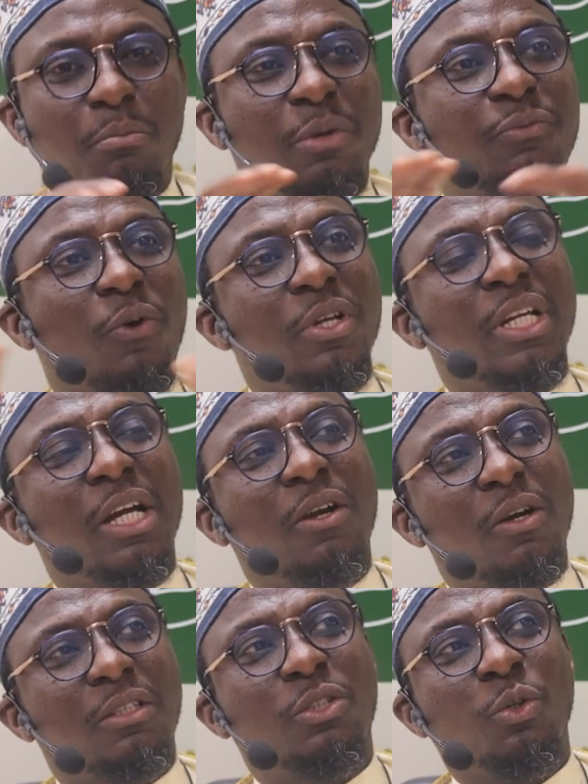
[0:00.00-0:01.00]
Before they
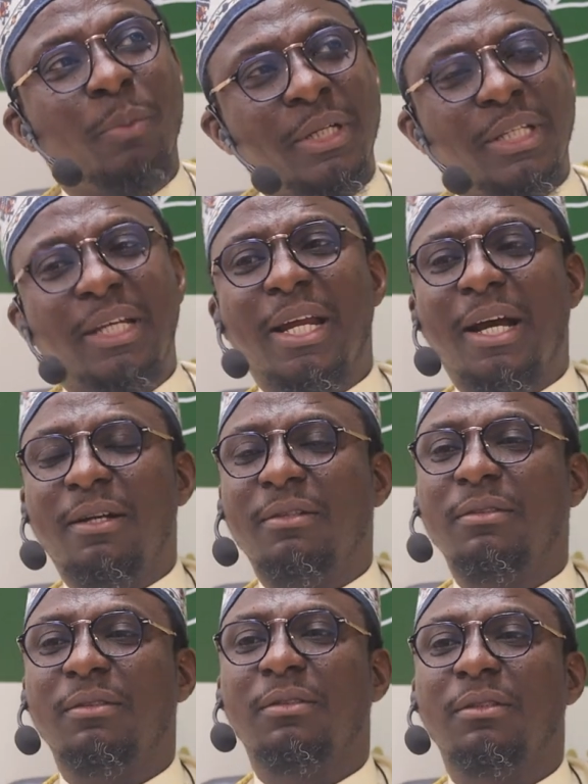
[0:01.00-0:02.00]
got to Medina,
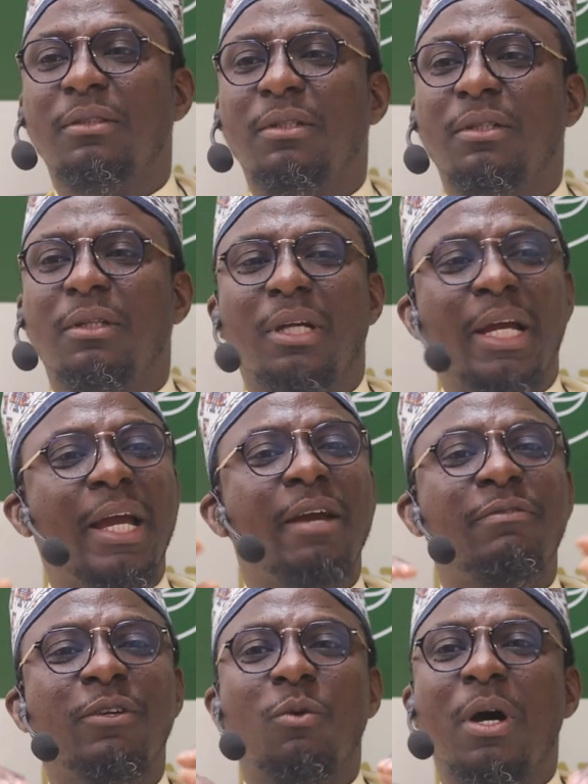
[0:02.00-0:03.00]

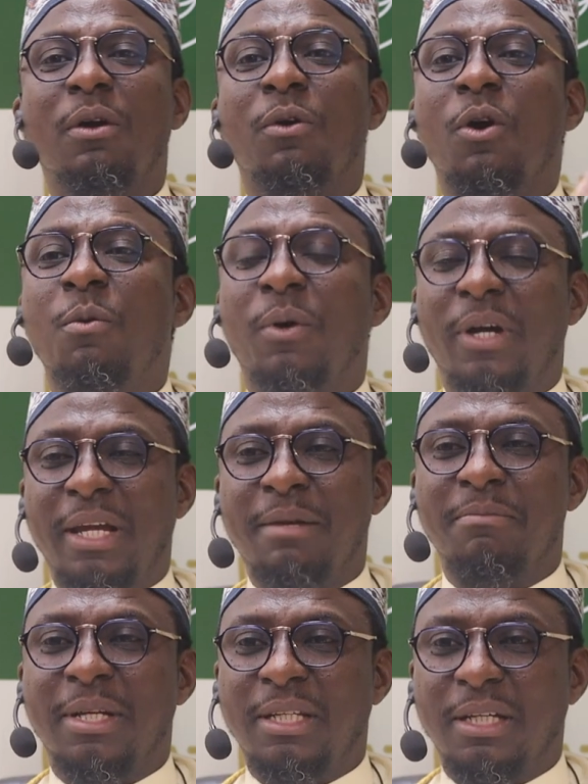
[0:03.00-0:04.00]
everyone, Roma
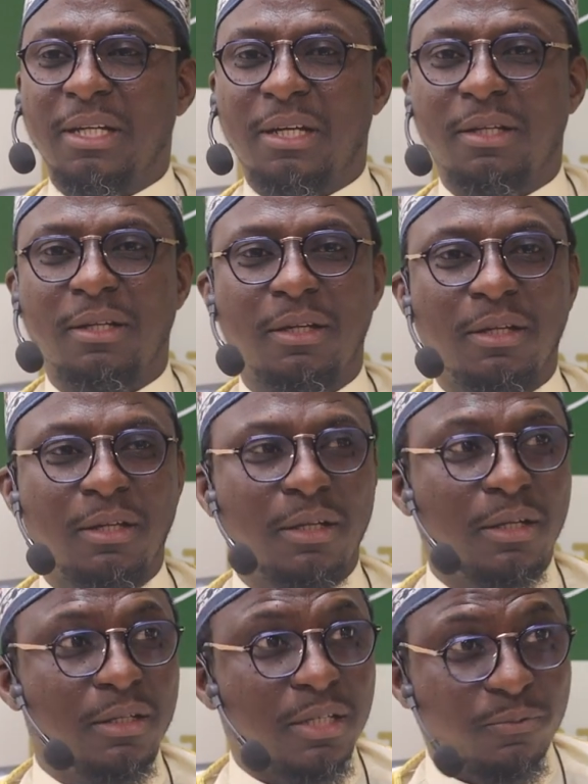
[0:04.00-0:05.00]
in Medina.
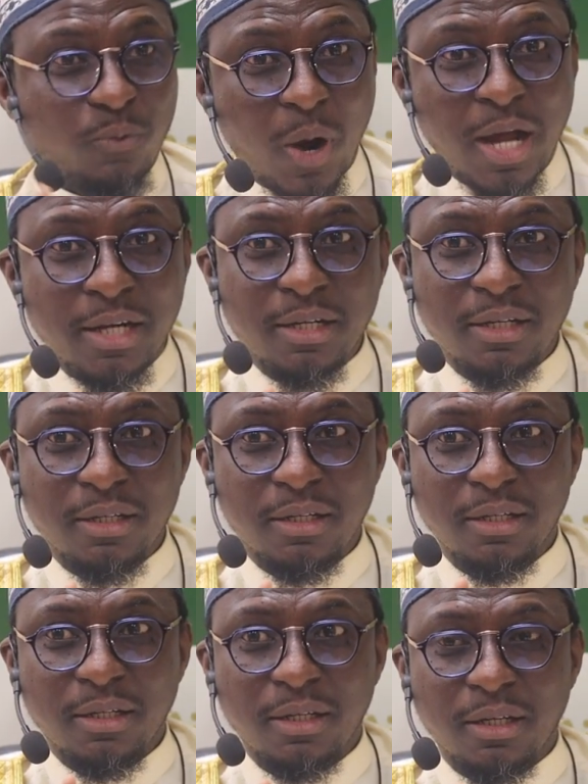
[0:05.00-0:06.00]
Safwan,
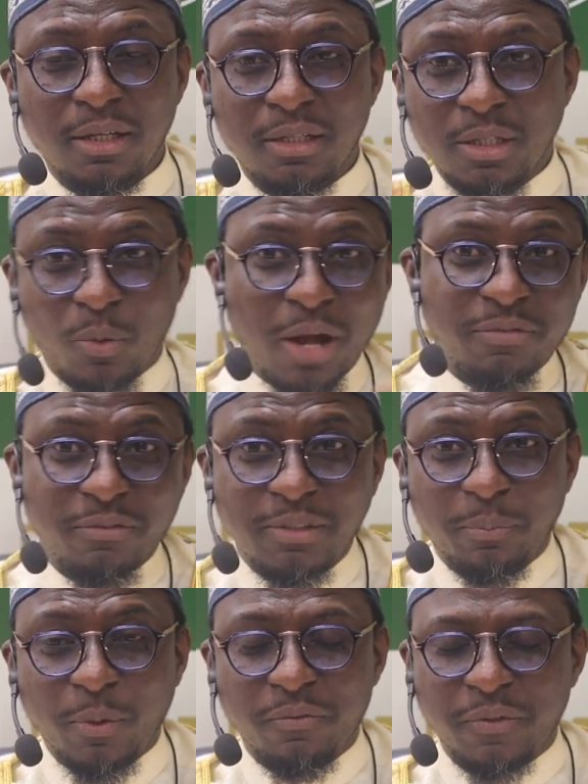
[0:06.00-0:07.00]
the wife of
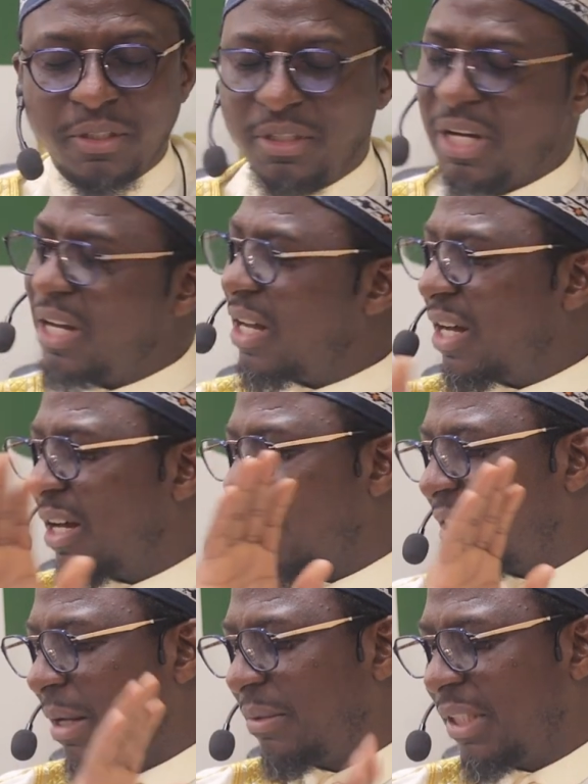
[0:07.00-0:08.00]
the Prophet,
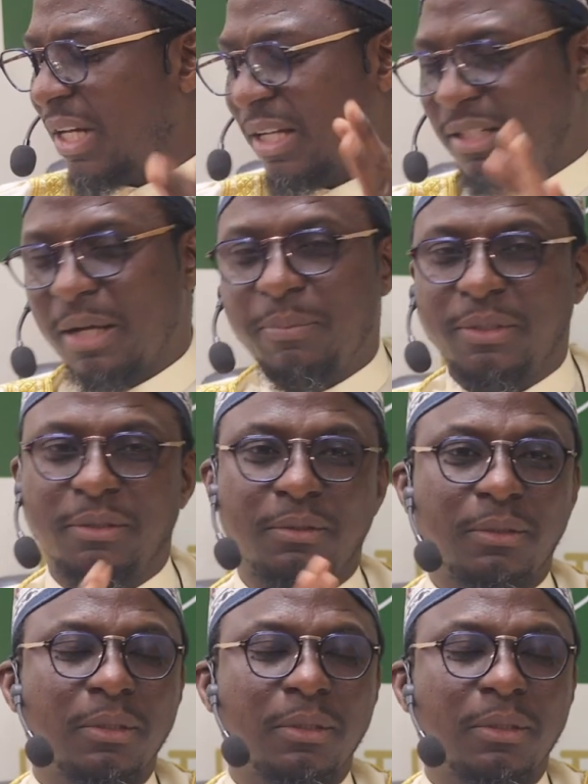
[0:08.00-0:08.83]
something has happened.